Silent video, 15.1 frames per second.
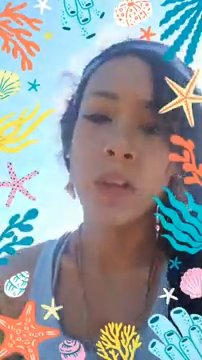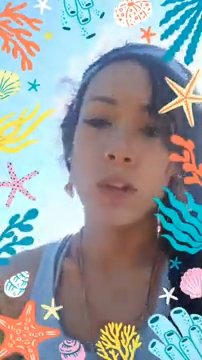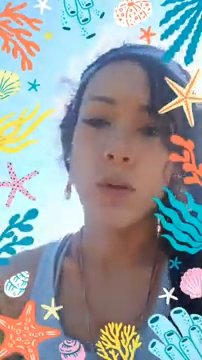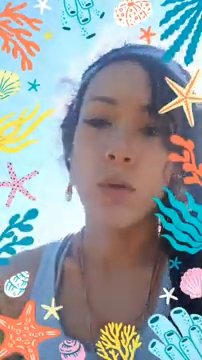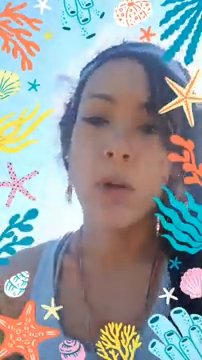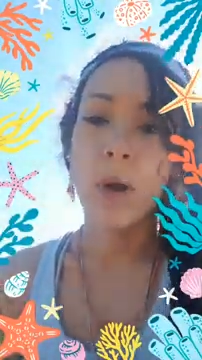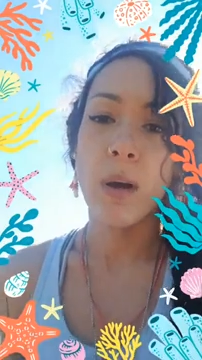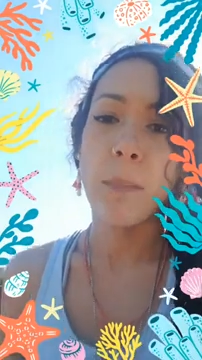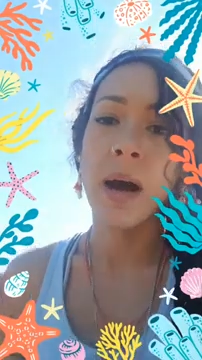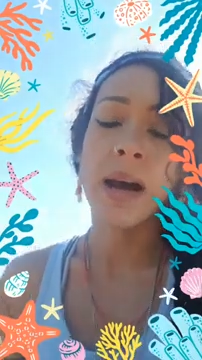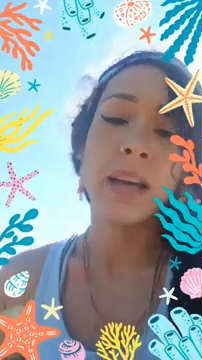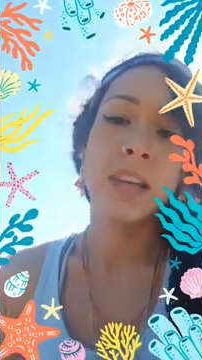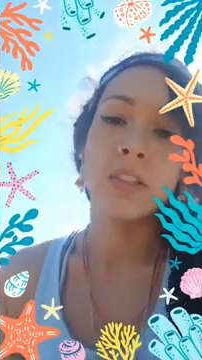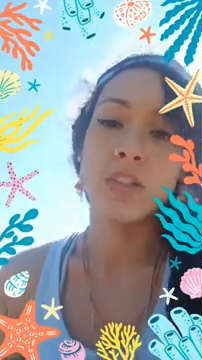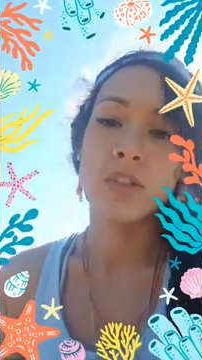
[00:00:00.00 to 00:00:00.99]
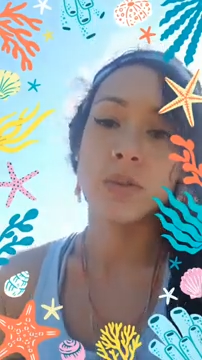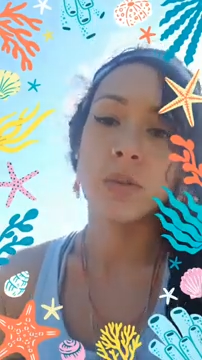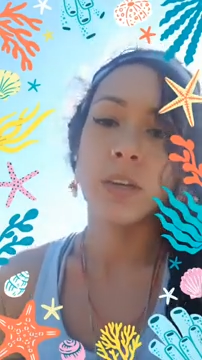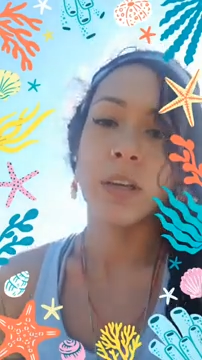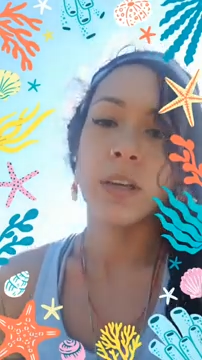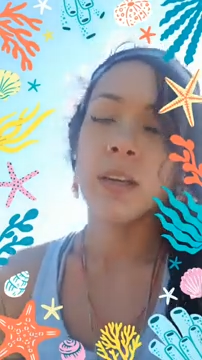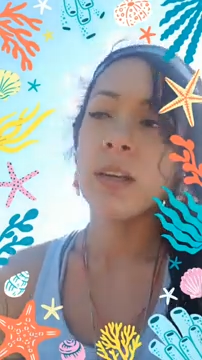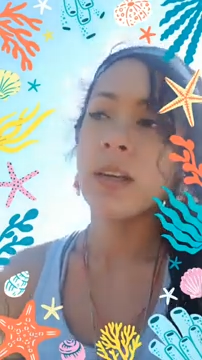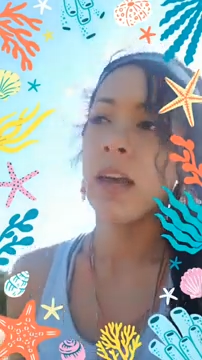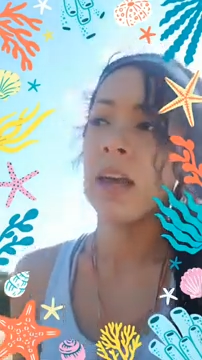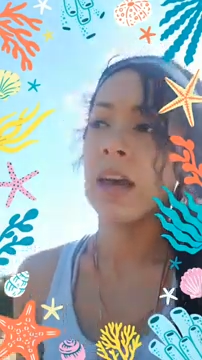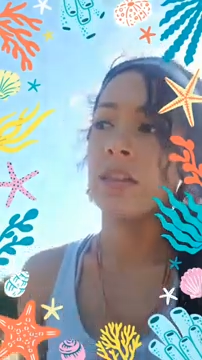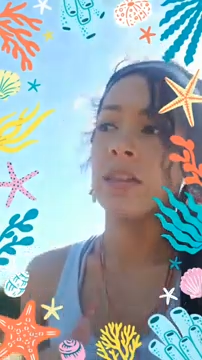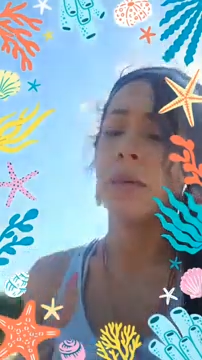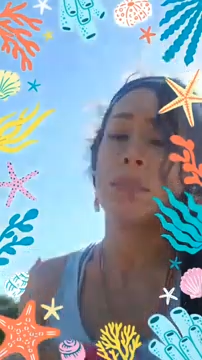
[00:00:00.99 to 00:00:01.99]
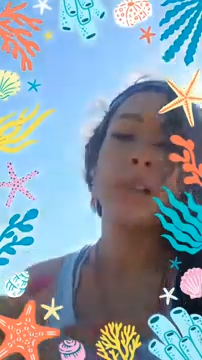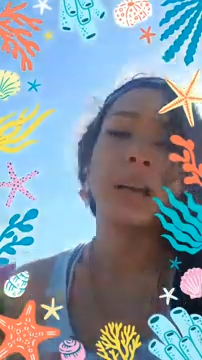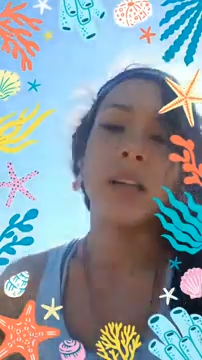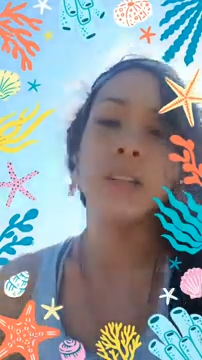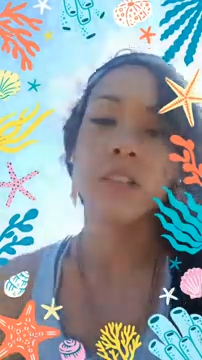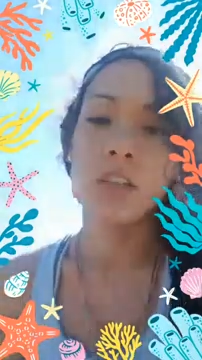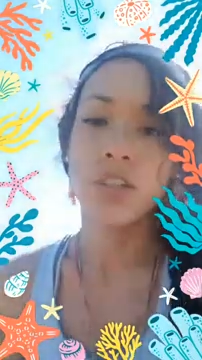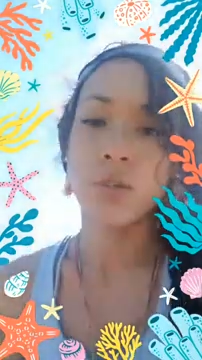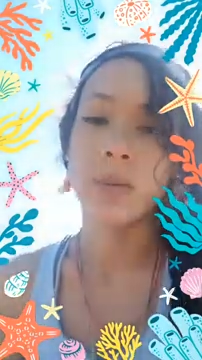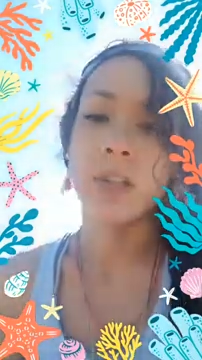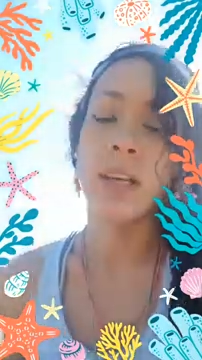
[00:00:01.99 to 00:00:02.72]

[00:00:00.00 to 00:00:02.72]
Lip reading: know about my history and the planet's history.